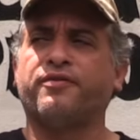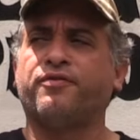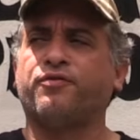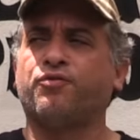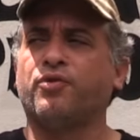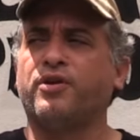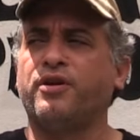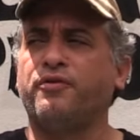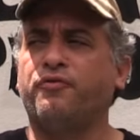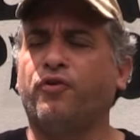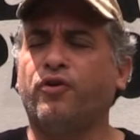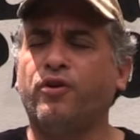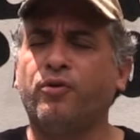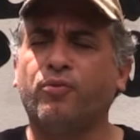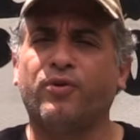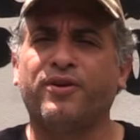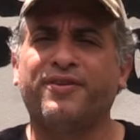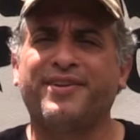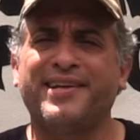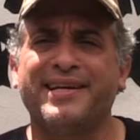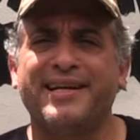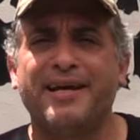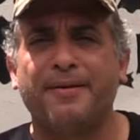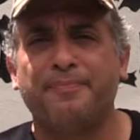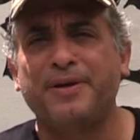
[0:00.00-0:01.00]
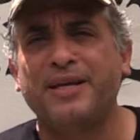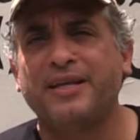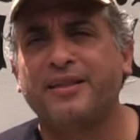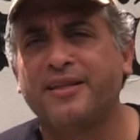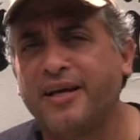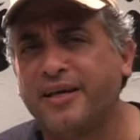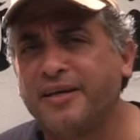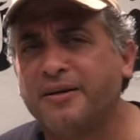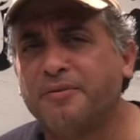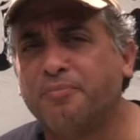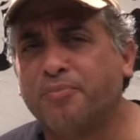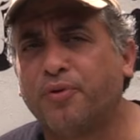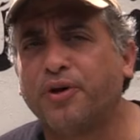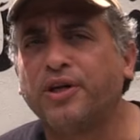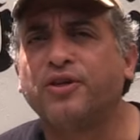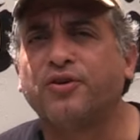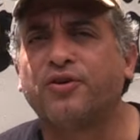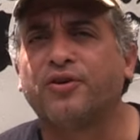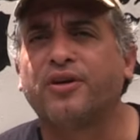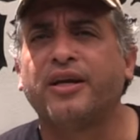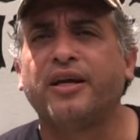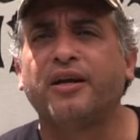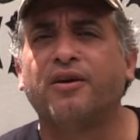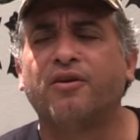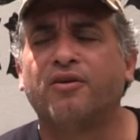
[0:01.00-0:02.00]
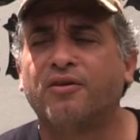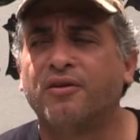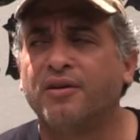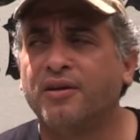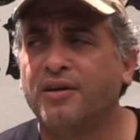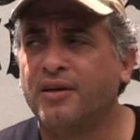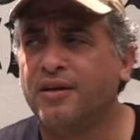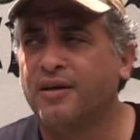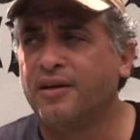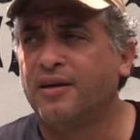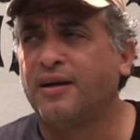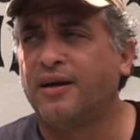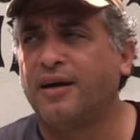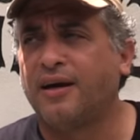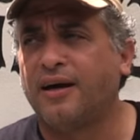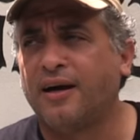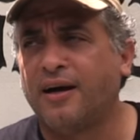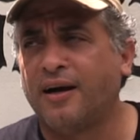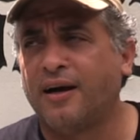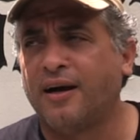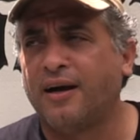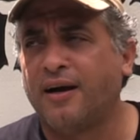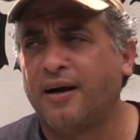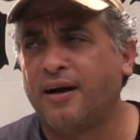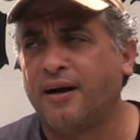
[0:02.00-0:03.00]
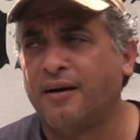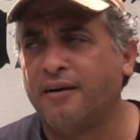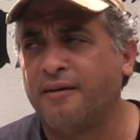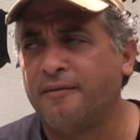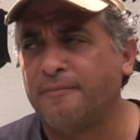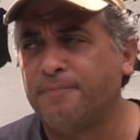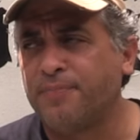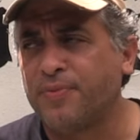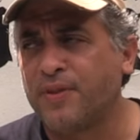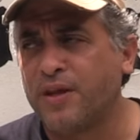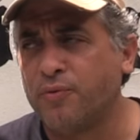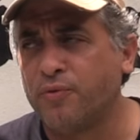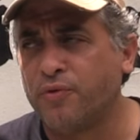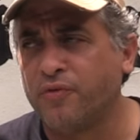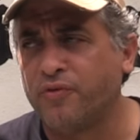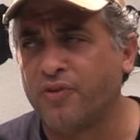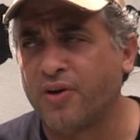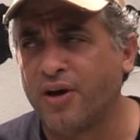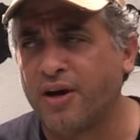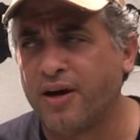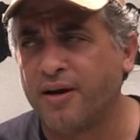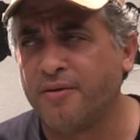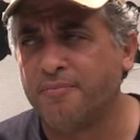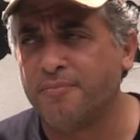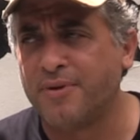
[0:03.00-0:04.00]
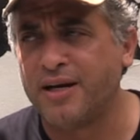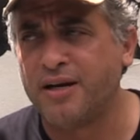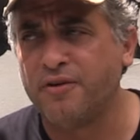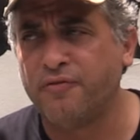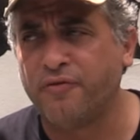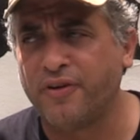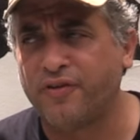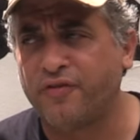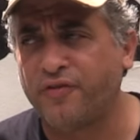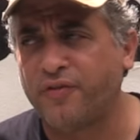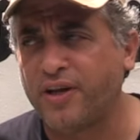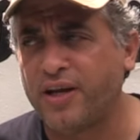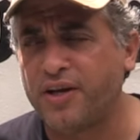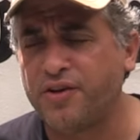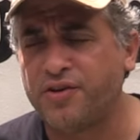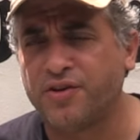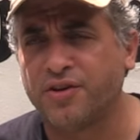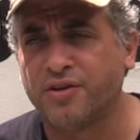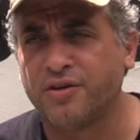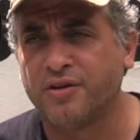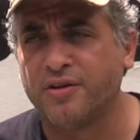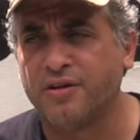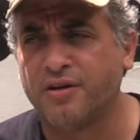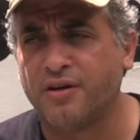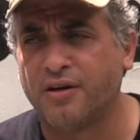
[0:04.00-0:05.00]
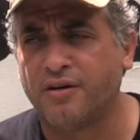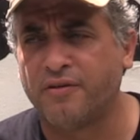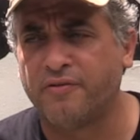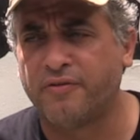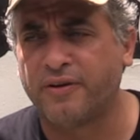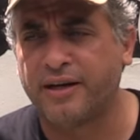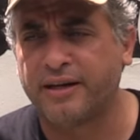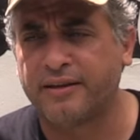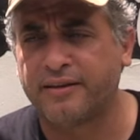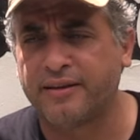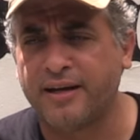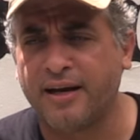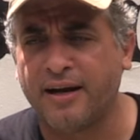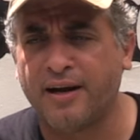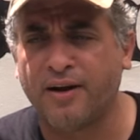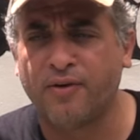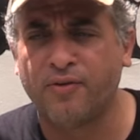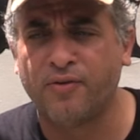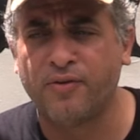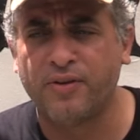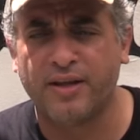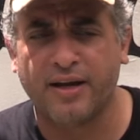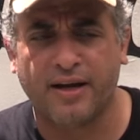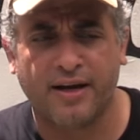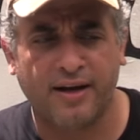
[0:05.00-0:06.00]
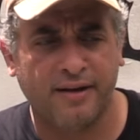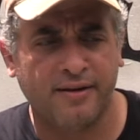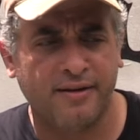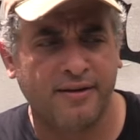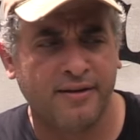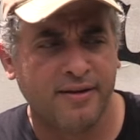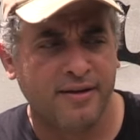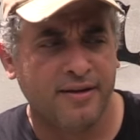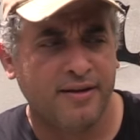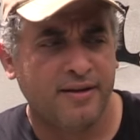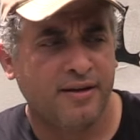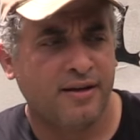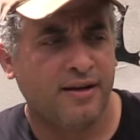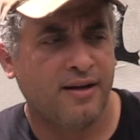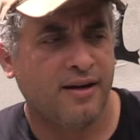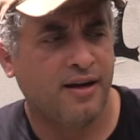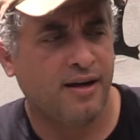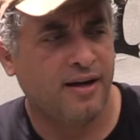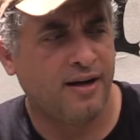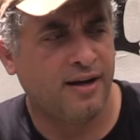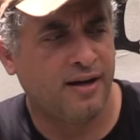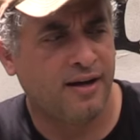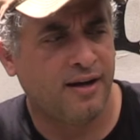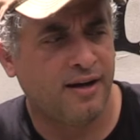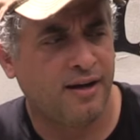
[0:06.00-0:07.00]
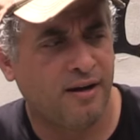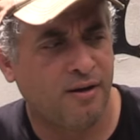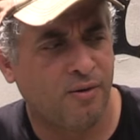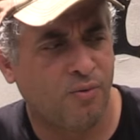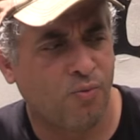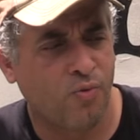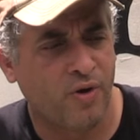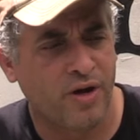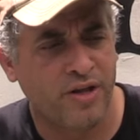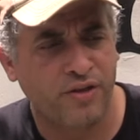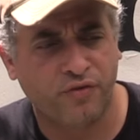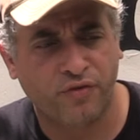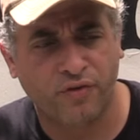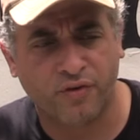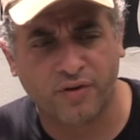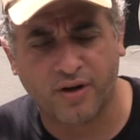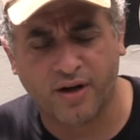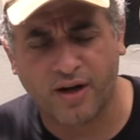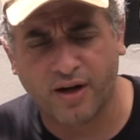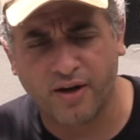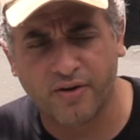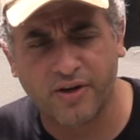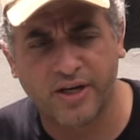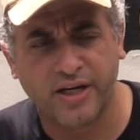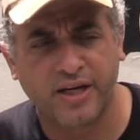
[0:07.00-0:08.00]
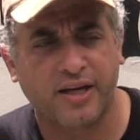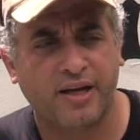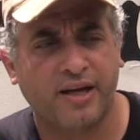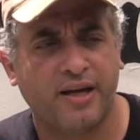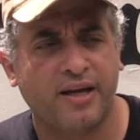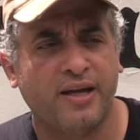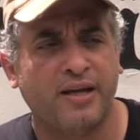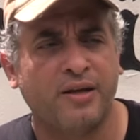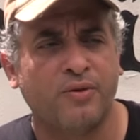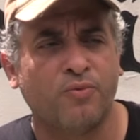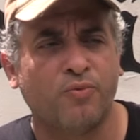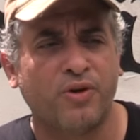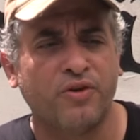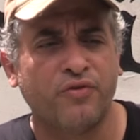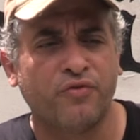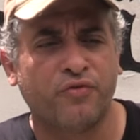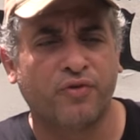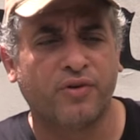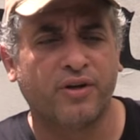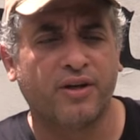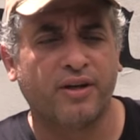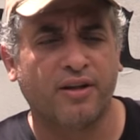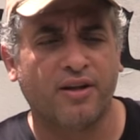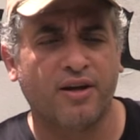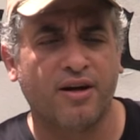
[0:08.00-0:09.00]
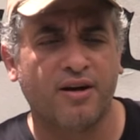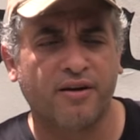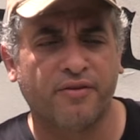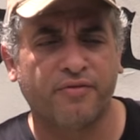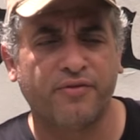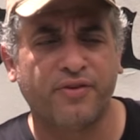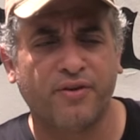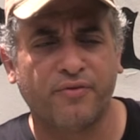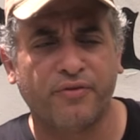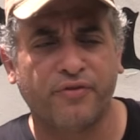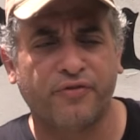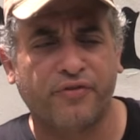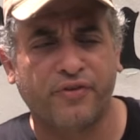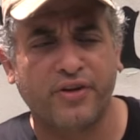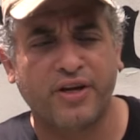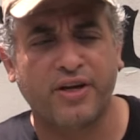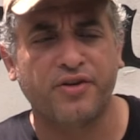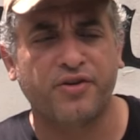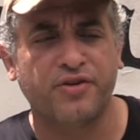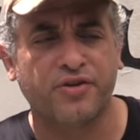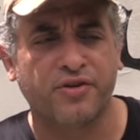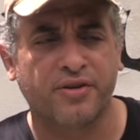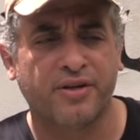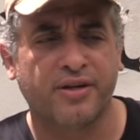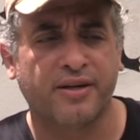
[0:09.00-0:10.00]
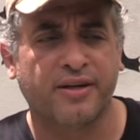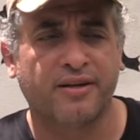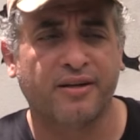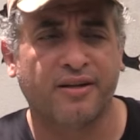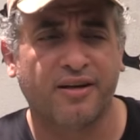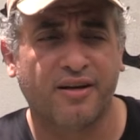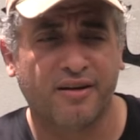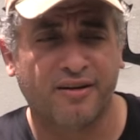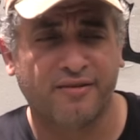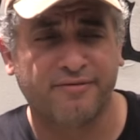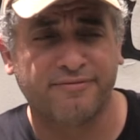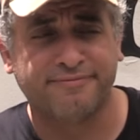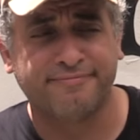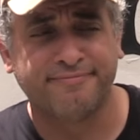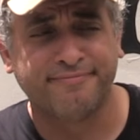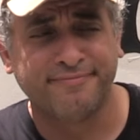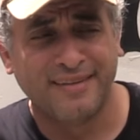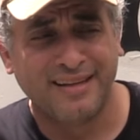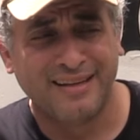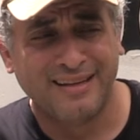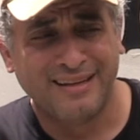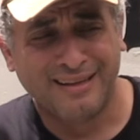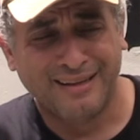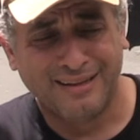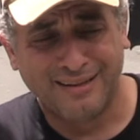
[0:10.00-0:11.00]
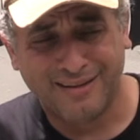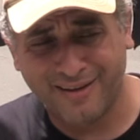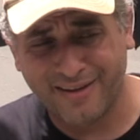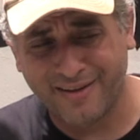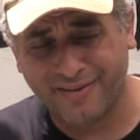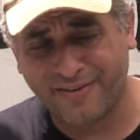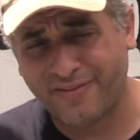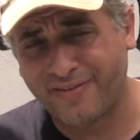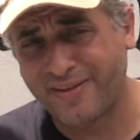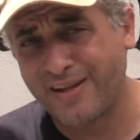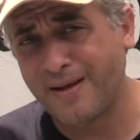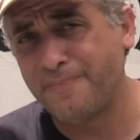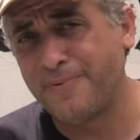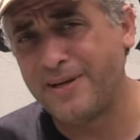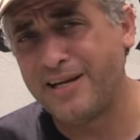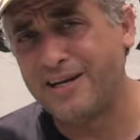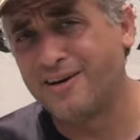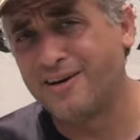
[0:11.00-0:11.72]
24th was an epic day in Puerto Rico. It was a manifestation of a town that went through a hurricane, went through a lot of devastation and a lot of stepping